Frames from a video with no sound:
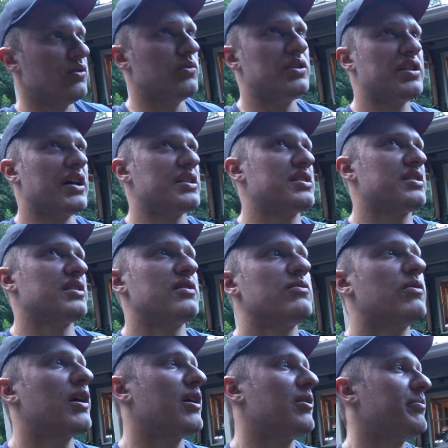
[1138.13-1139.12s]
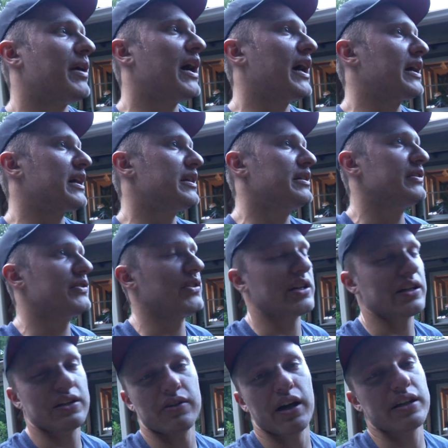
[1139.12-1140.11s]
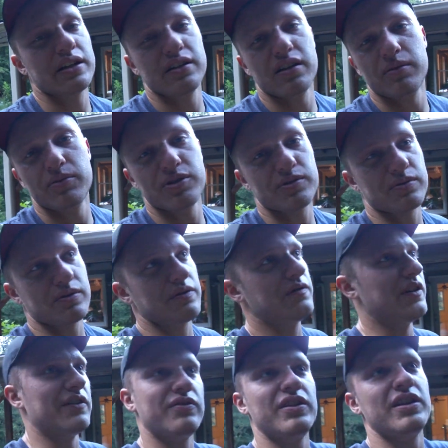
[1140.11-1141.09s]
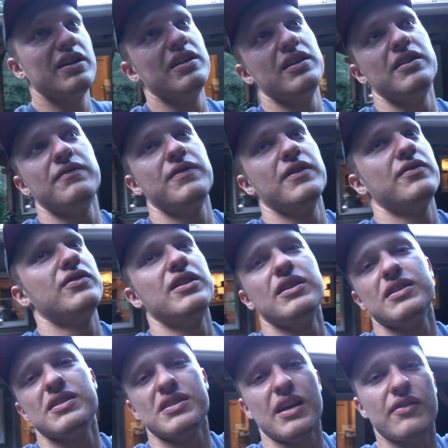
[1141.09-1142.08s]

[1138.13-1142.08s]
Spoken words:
we tested a while back and his like corrected numbers were 50, 70,